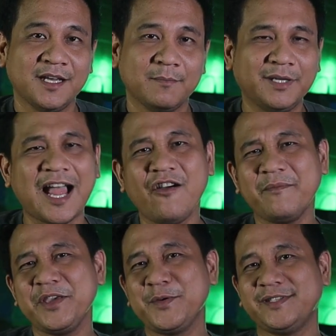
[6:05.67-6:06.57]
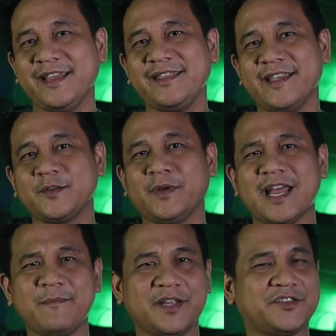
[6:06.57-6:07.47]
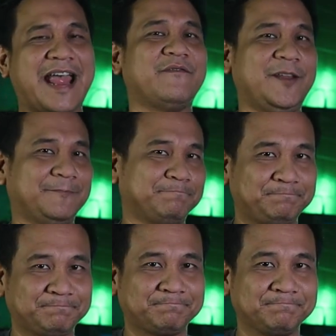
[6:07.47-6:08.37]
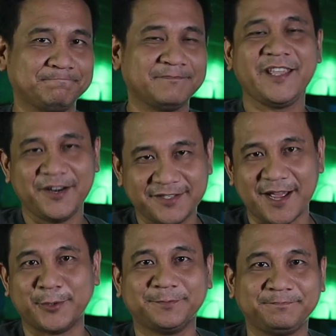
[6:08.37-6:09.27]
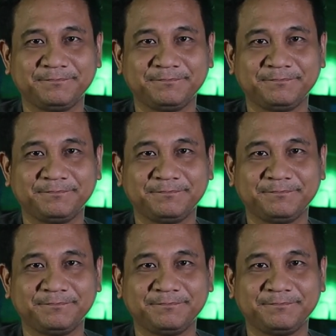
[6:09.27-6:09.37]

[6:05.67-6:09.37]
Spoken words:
But how am I using this when I'm not traveling? Here's how.